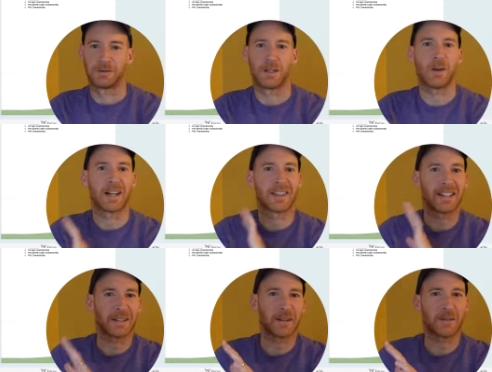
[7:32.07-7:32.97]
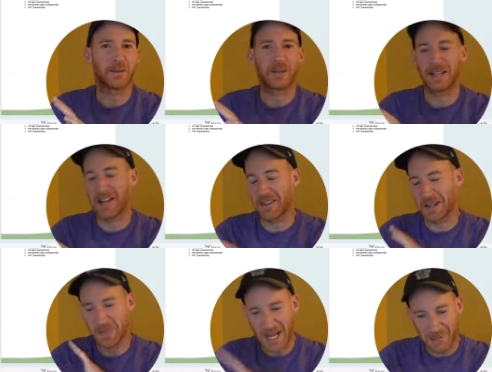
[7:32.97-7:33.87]
All right, I think I got a footer now
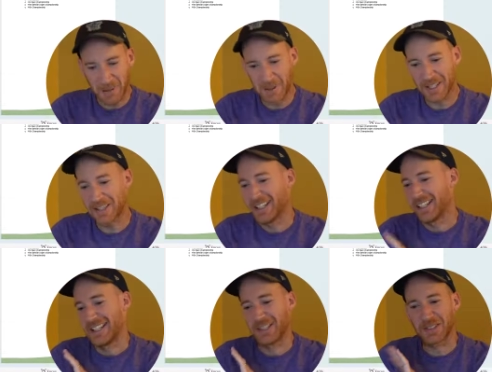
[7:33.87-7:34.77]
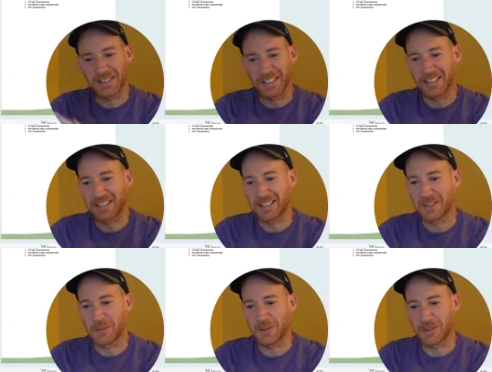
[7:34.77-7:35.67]
that I'm happy with. It looks like a
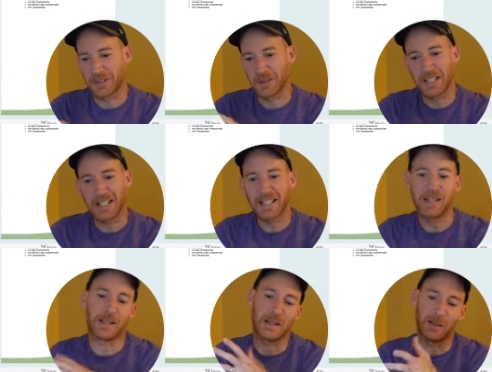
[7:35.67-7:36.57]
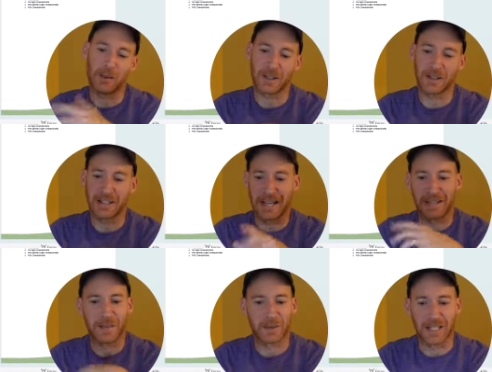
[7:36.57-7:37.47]
slope of a green. I could keep working on it,
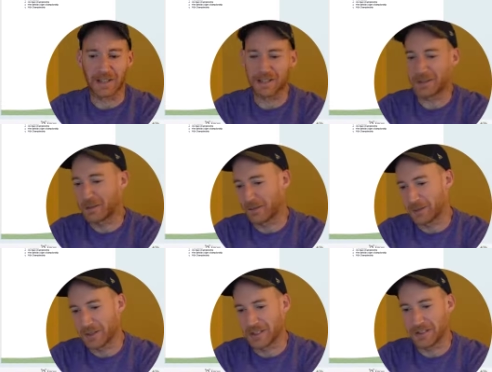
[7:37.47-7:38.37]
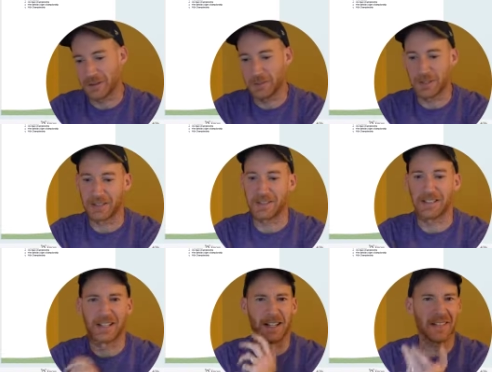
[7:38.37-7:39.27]
add some layers to it if I wanted to, but
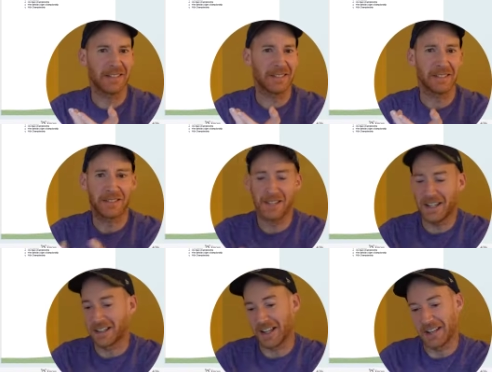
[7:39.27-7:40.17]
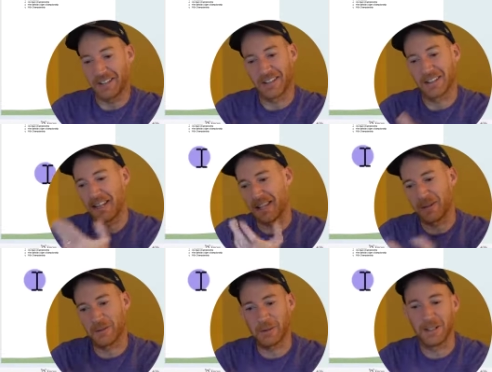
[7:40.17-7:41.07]
uh, I think this looks great. I don't know, the
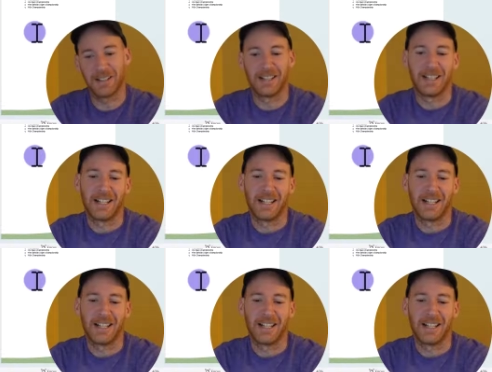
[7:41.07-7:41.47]
header and footer.